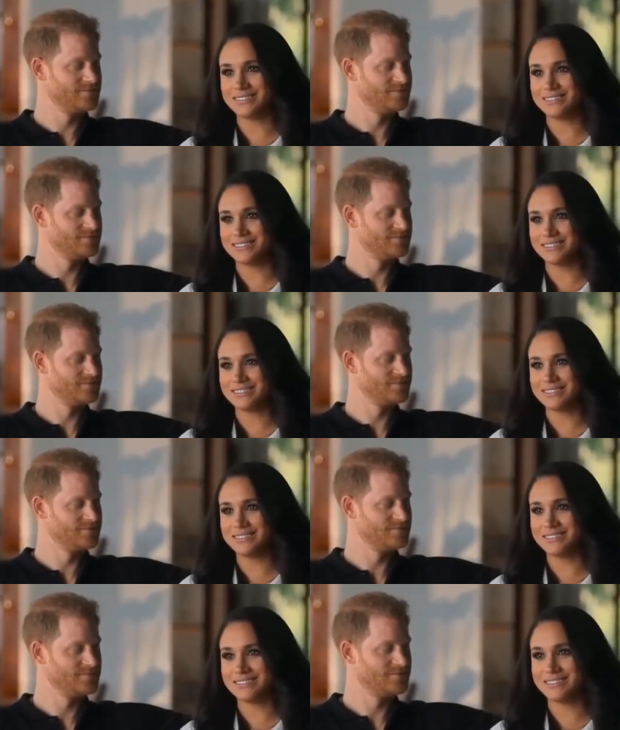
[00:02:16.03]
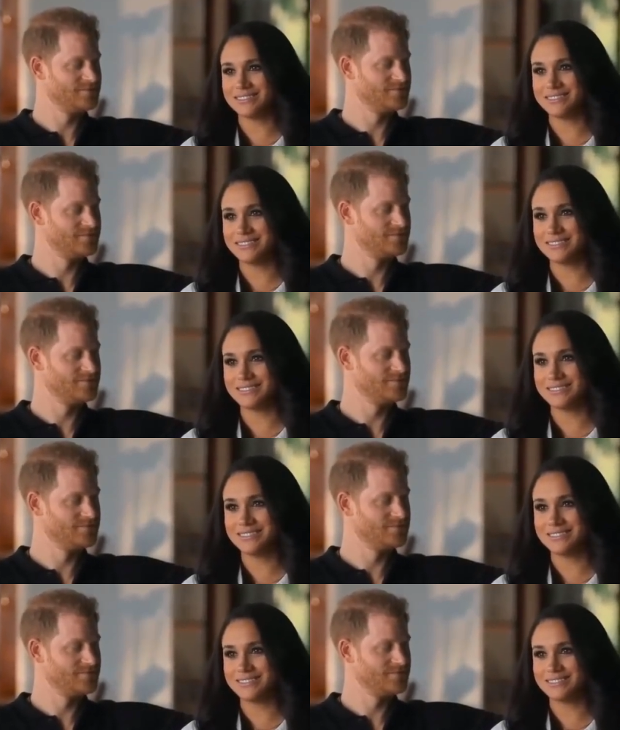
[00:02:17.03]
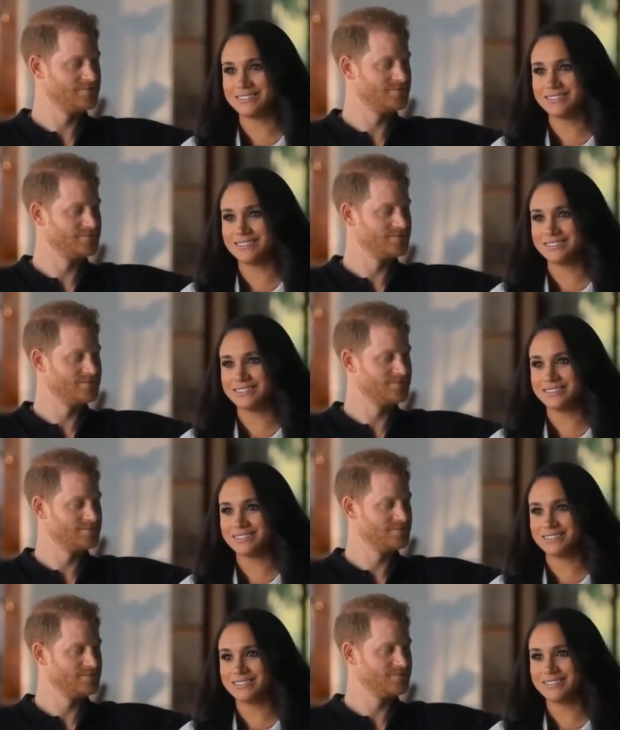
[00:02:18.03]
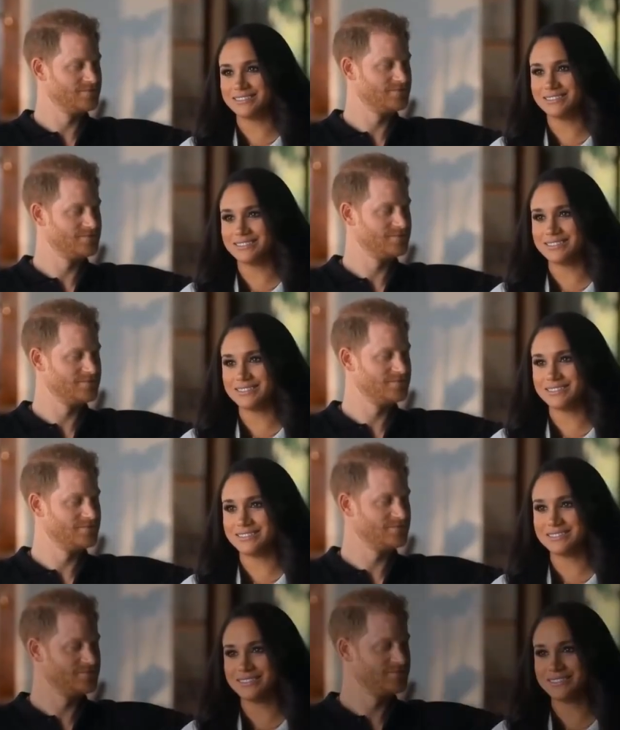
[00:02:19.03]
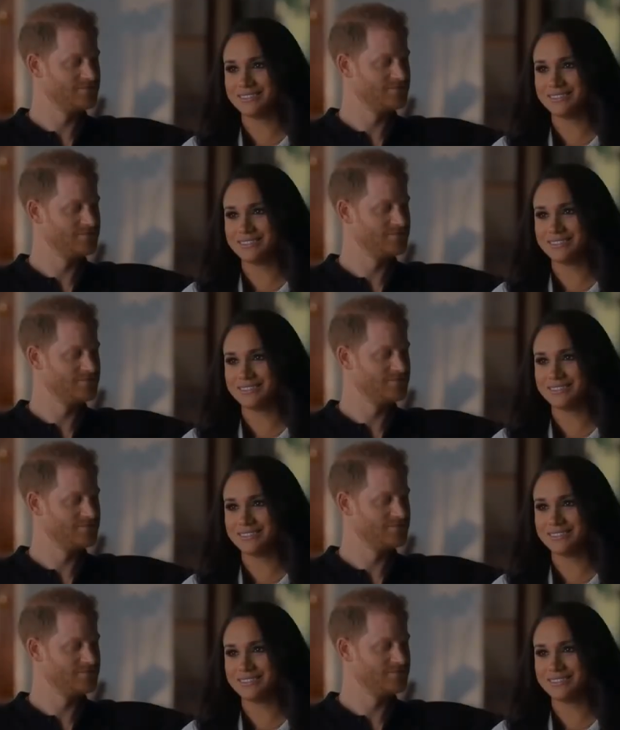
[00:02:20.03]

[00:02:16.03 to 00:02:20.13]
Nobody speaks.